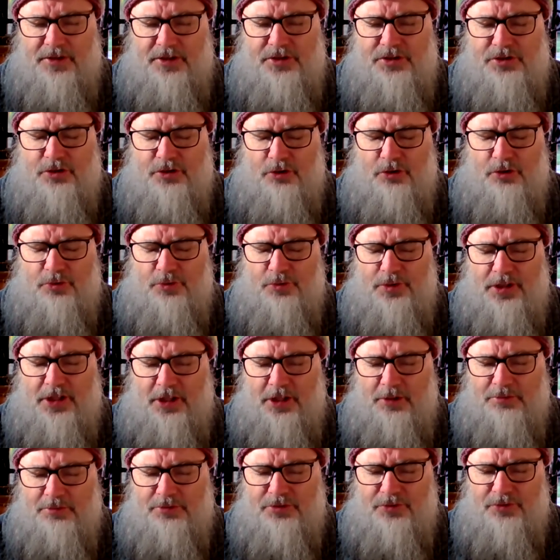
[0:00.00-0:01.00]
This thought
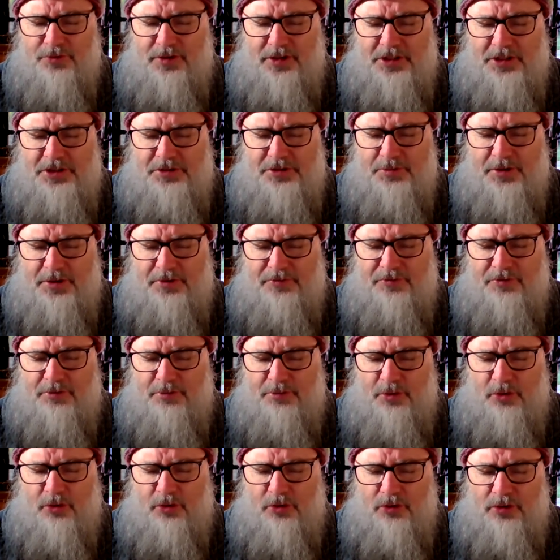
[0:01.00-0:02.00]
will help to release me
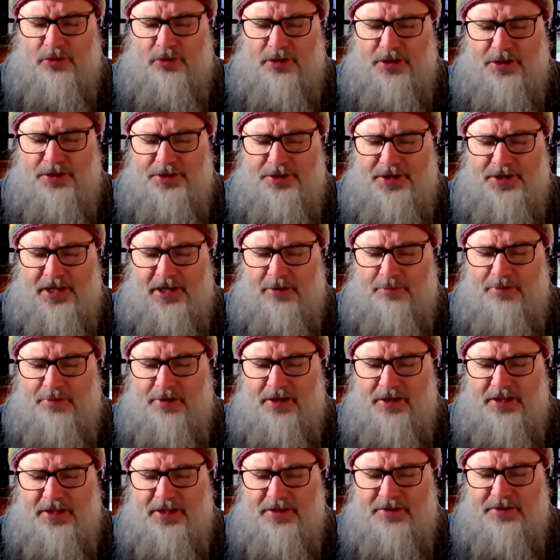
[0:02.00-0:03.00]
from all I now
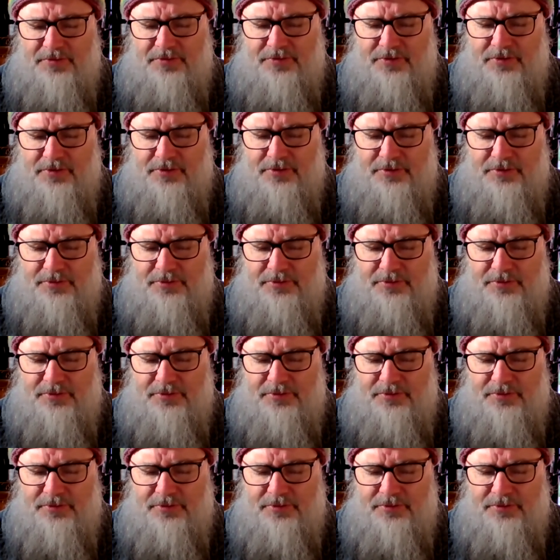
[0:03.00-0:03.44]
believe.